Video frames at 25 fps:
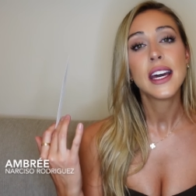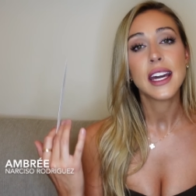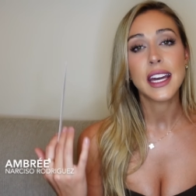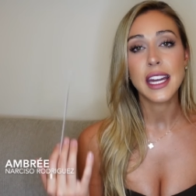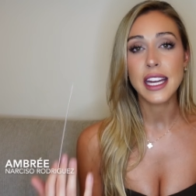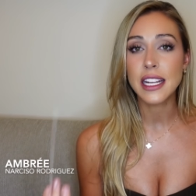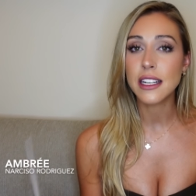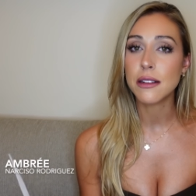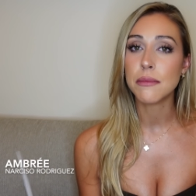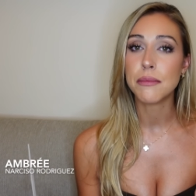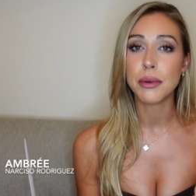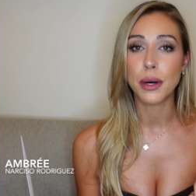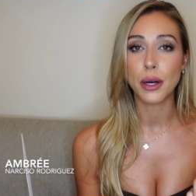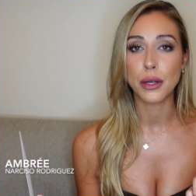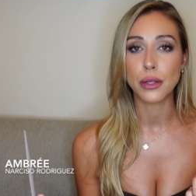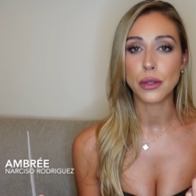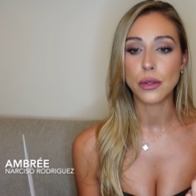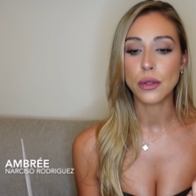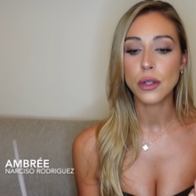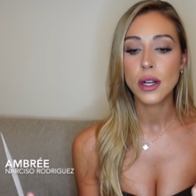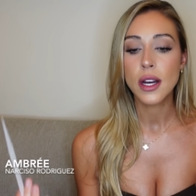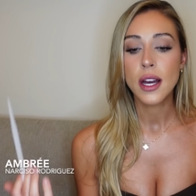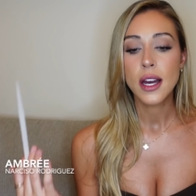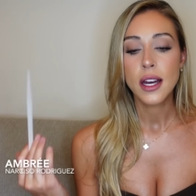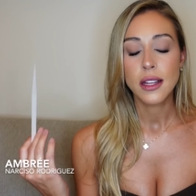in a
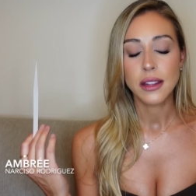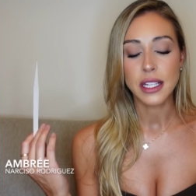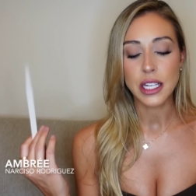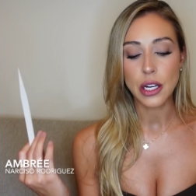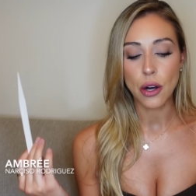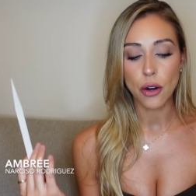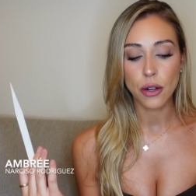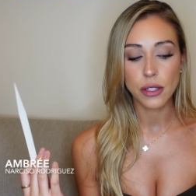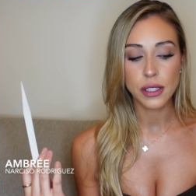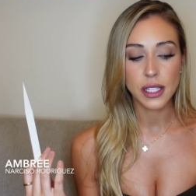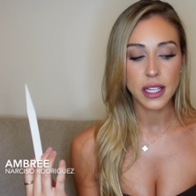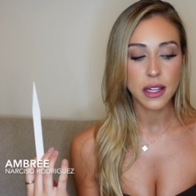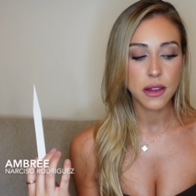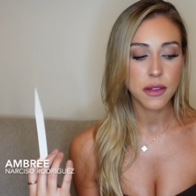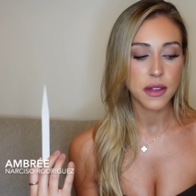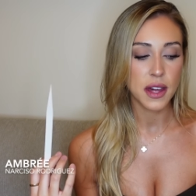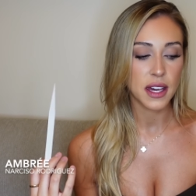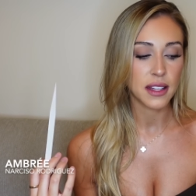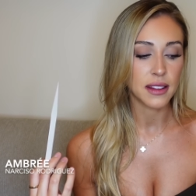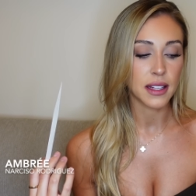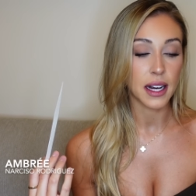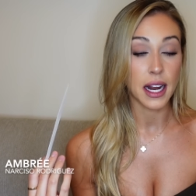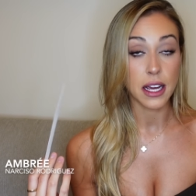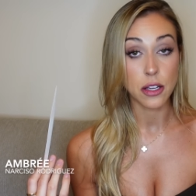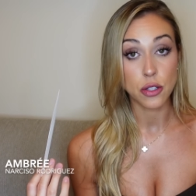bottle. The only
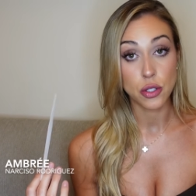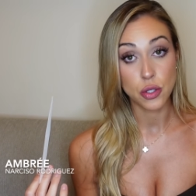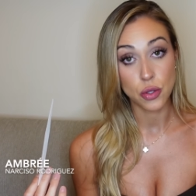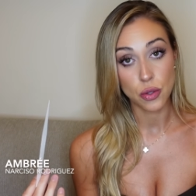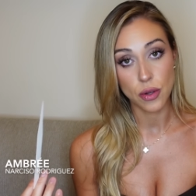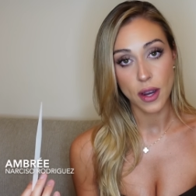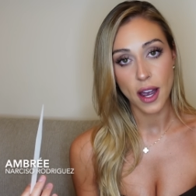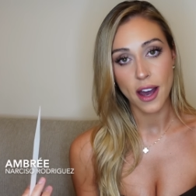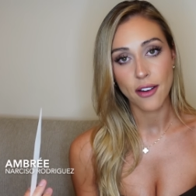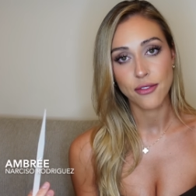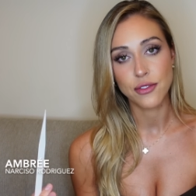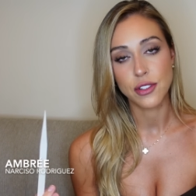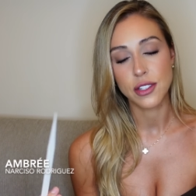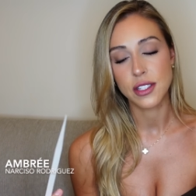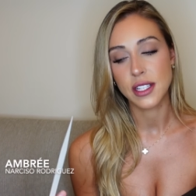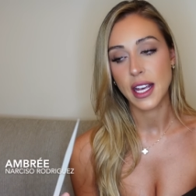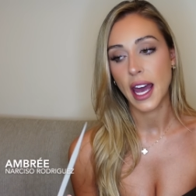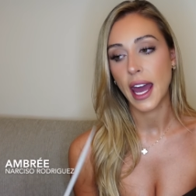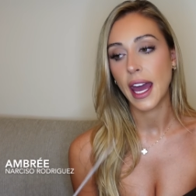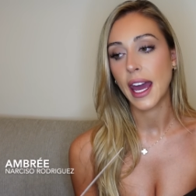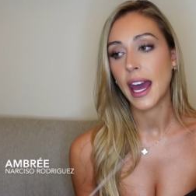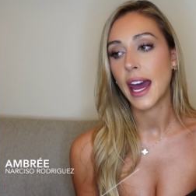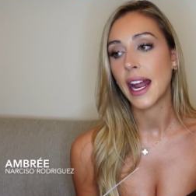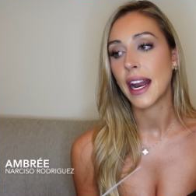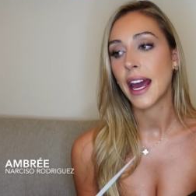thing that I do have to
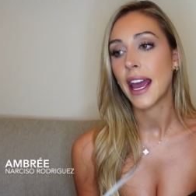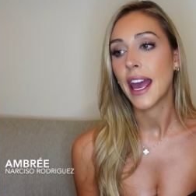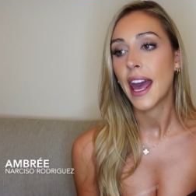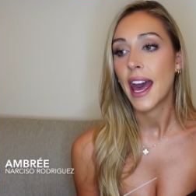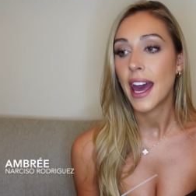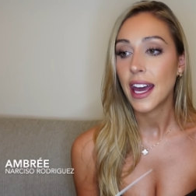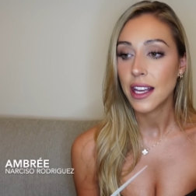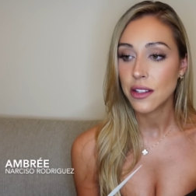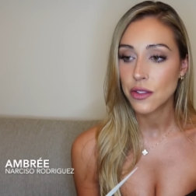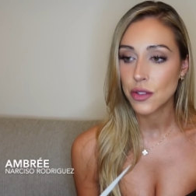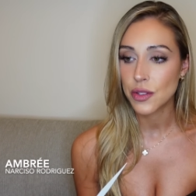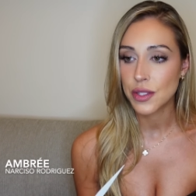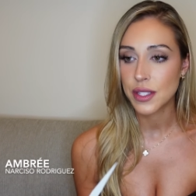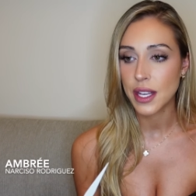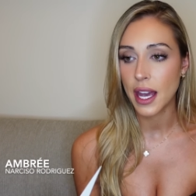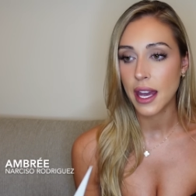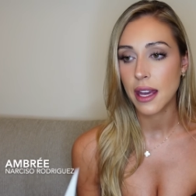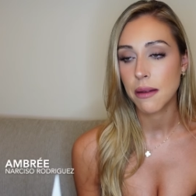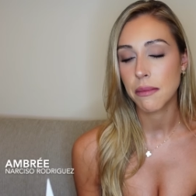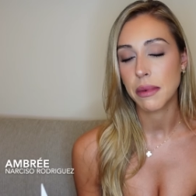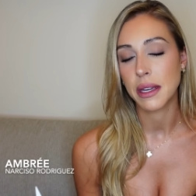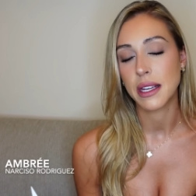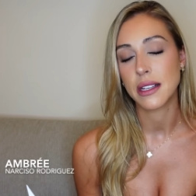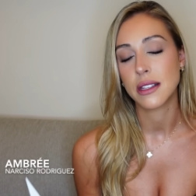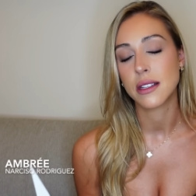say, and I hate to say
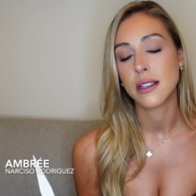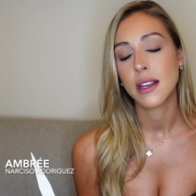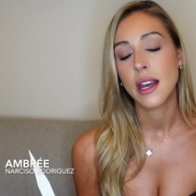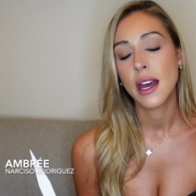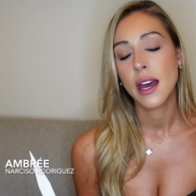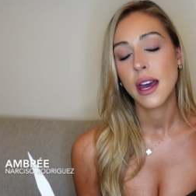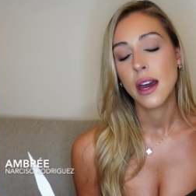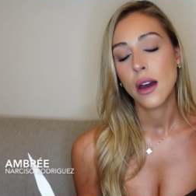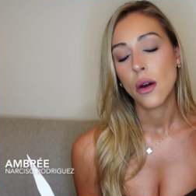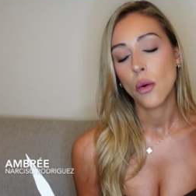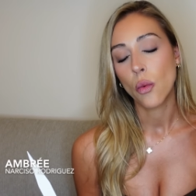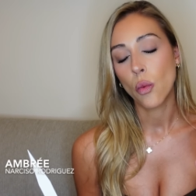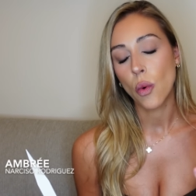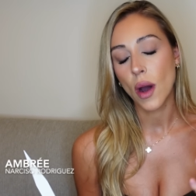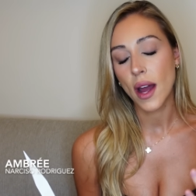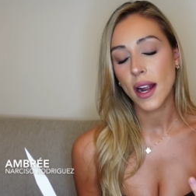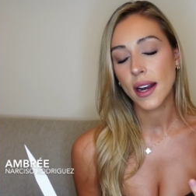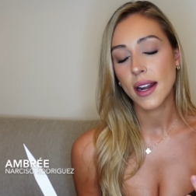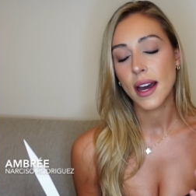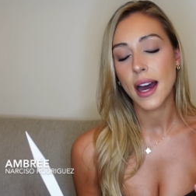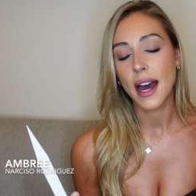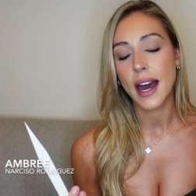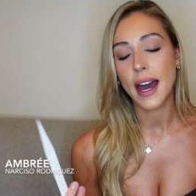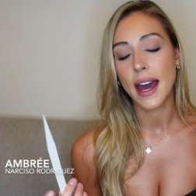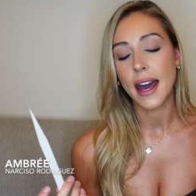it because when
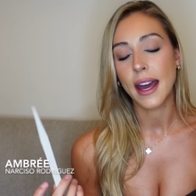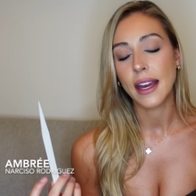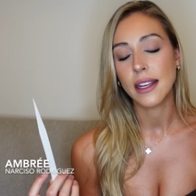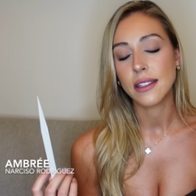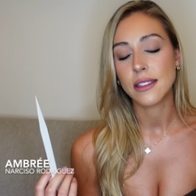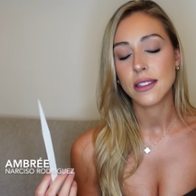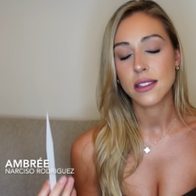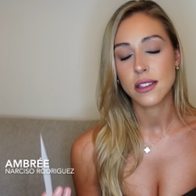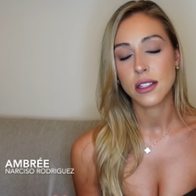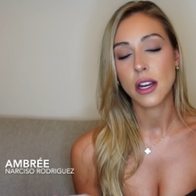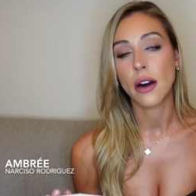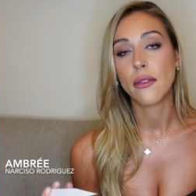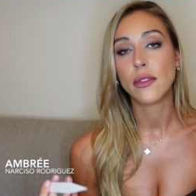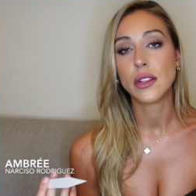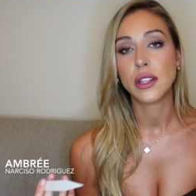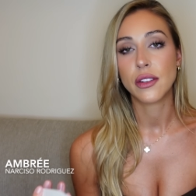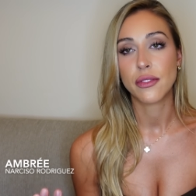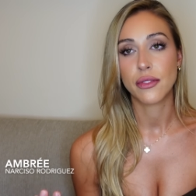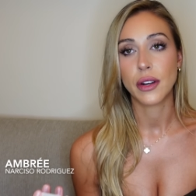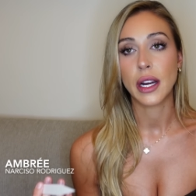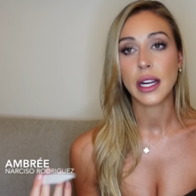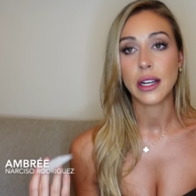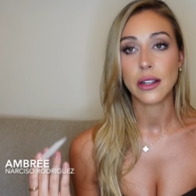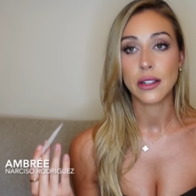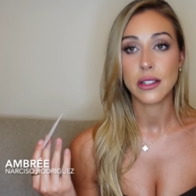I discovered the
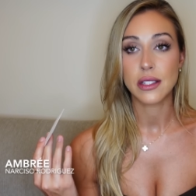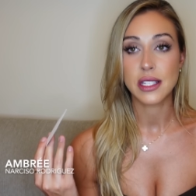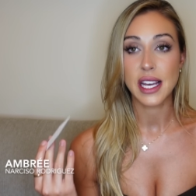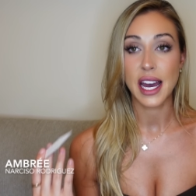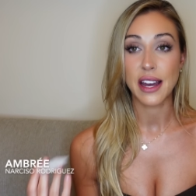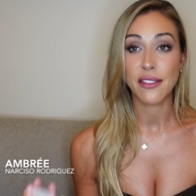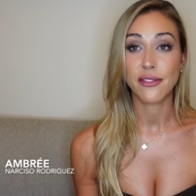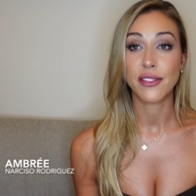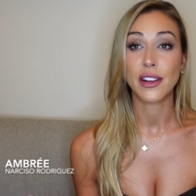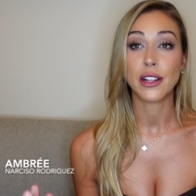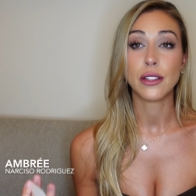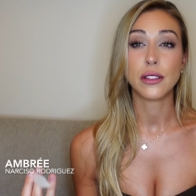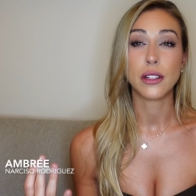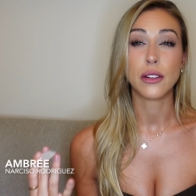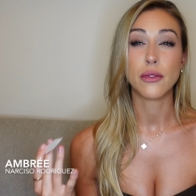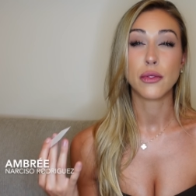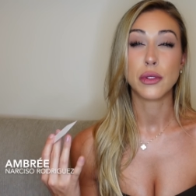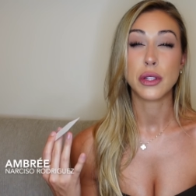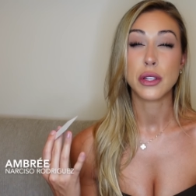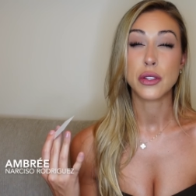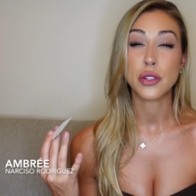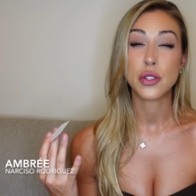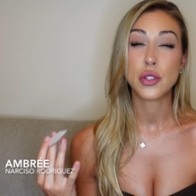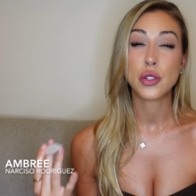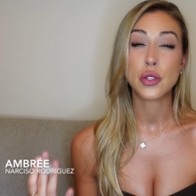fragrance, I fell in love with
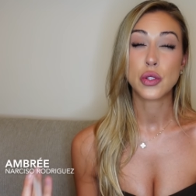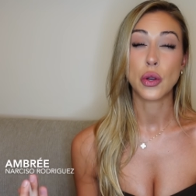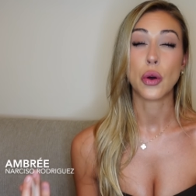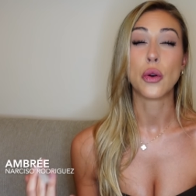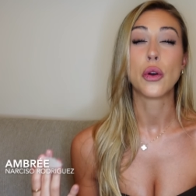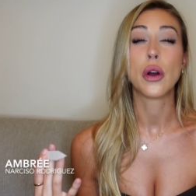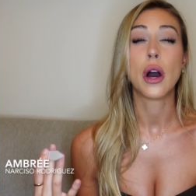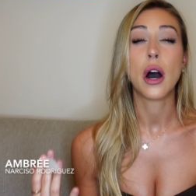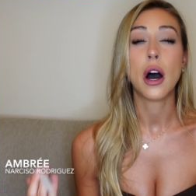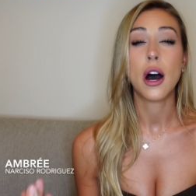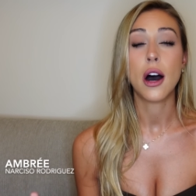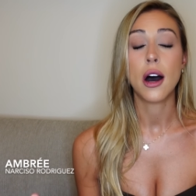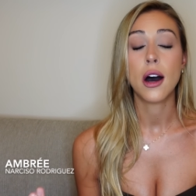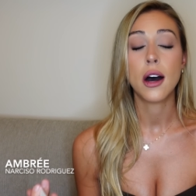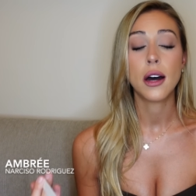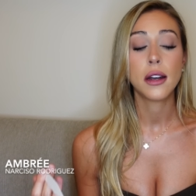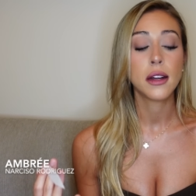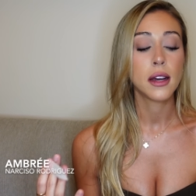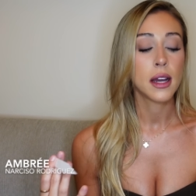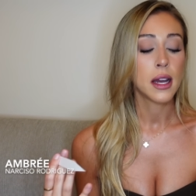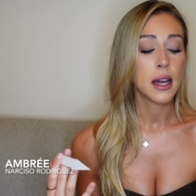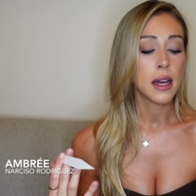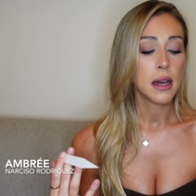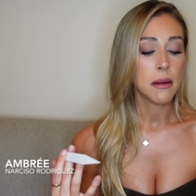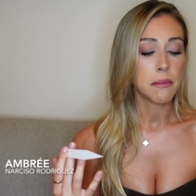it so hard,